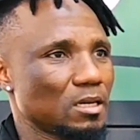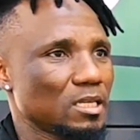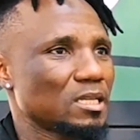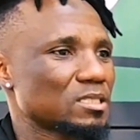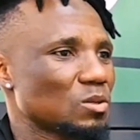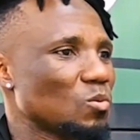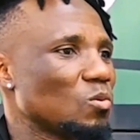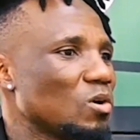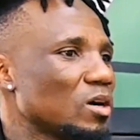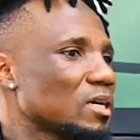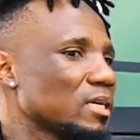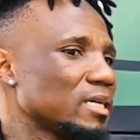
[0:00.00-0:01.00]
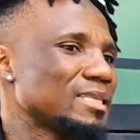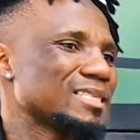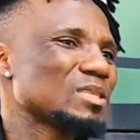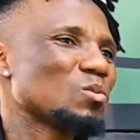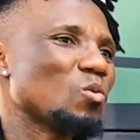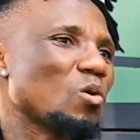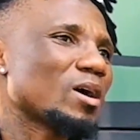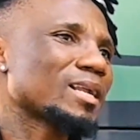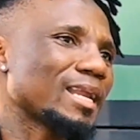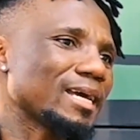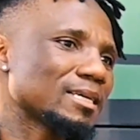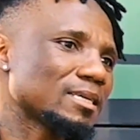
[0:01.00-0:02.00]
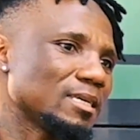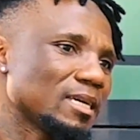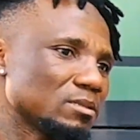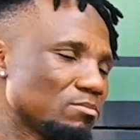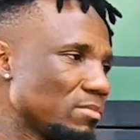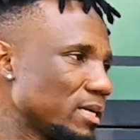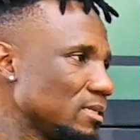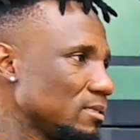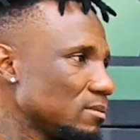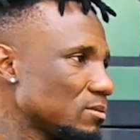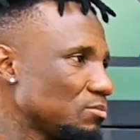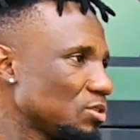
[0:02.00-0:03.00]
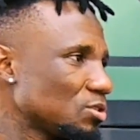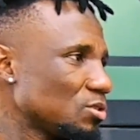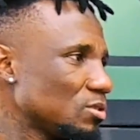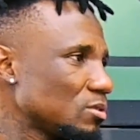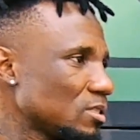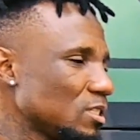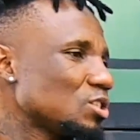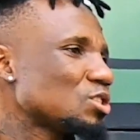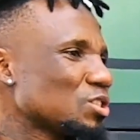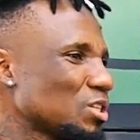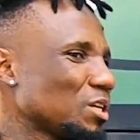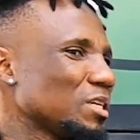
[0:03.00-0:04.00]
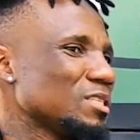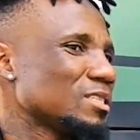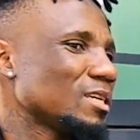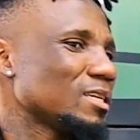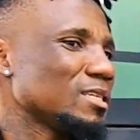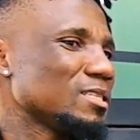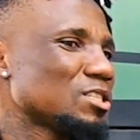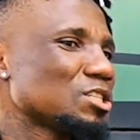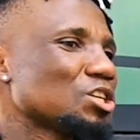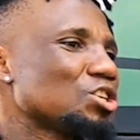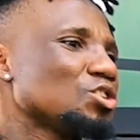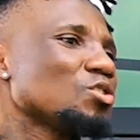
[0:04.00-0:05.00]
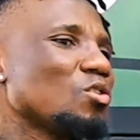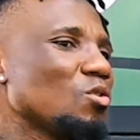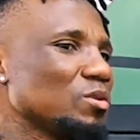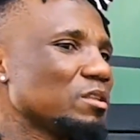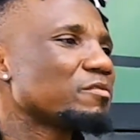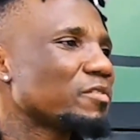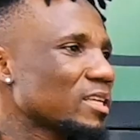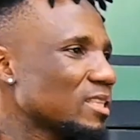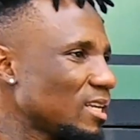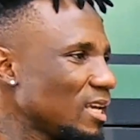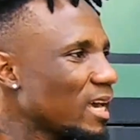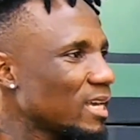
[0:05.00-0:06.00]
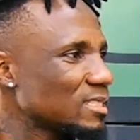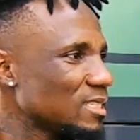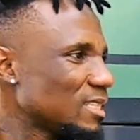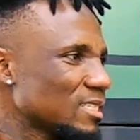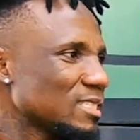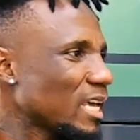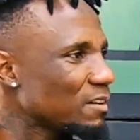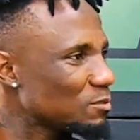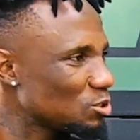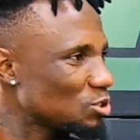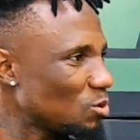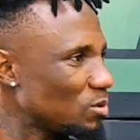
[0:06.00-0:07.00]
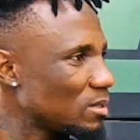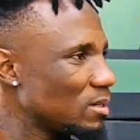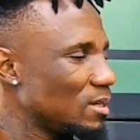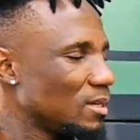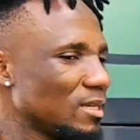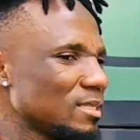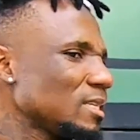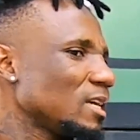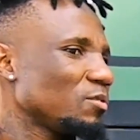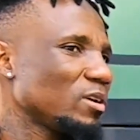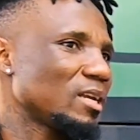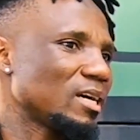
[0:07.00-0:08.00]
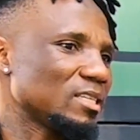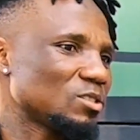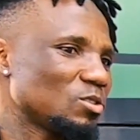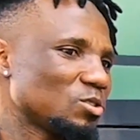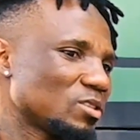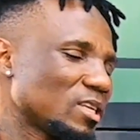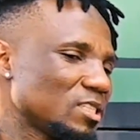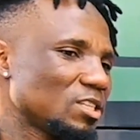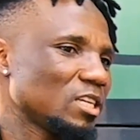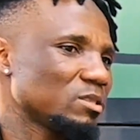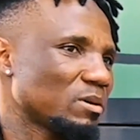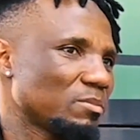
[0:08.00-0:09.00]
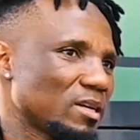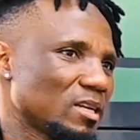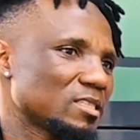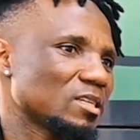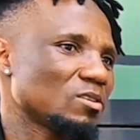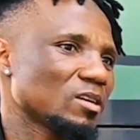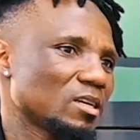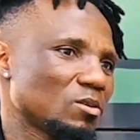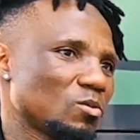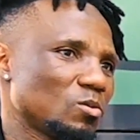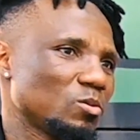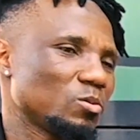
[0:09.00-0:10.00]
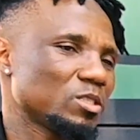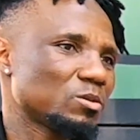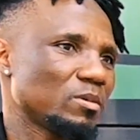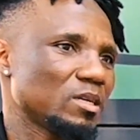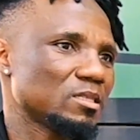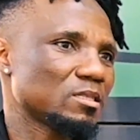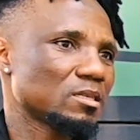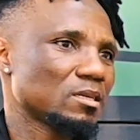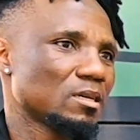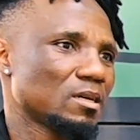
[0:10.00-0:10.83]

doesn't walk like he has money, because he's secure with the fact that he has it. He doesn't have to show it. Then I realized also that changed my mind. I said, okay, cool, which means